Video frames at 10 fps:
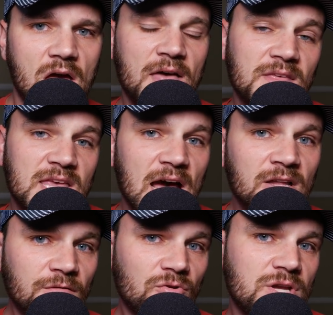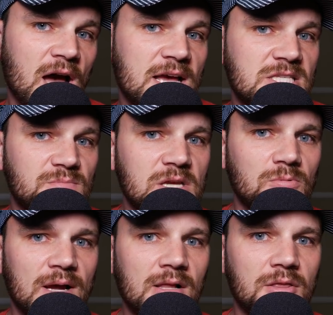And the California High-Speed
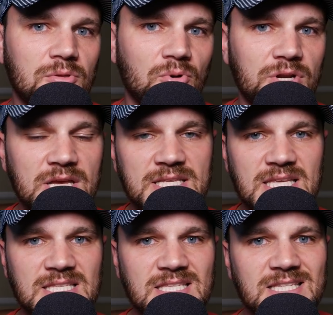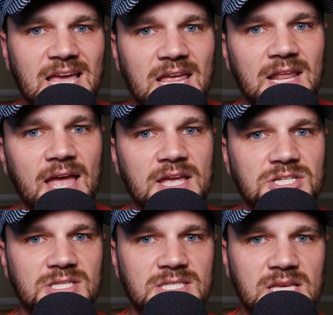Rail Authority is a state
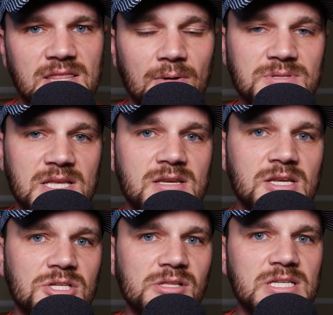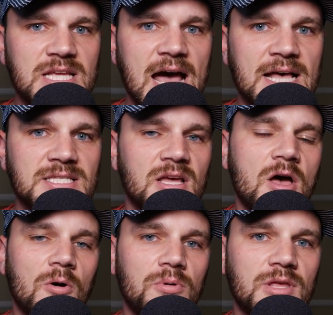agency that was initially tasked
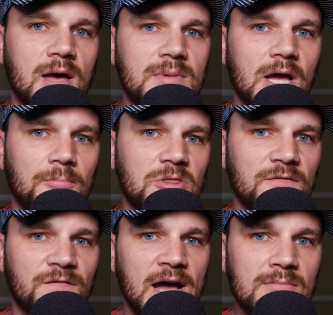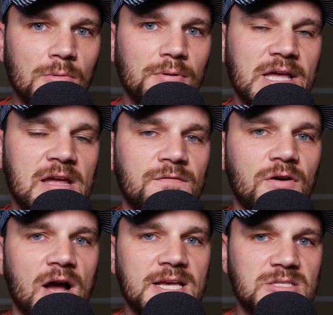with coming up with a viable plan
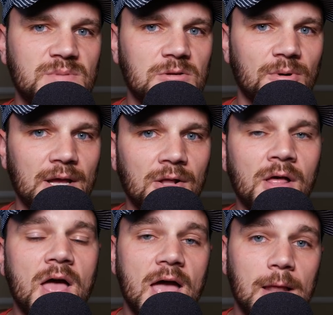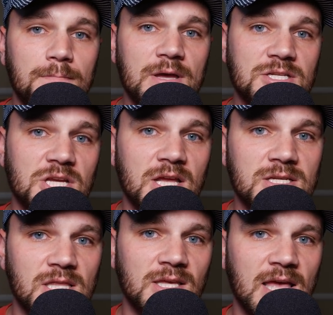for high-speed rail and pitching it
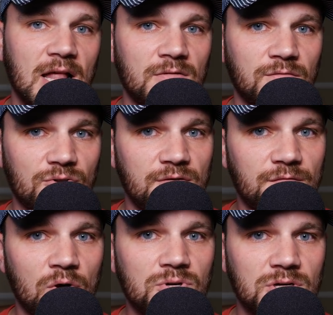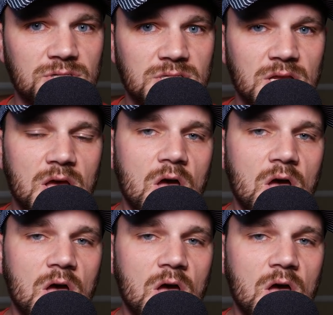to the California voters.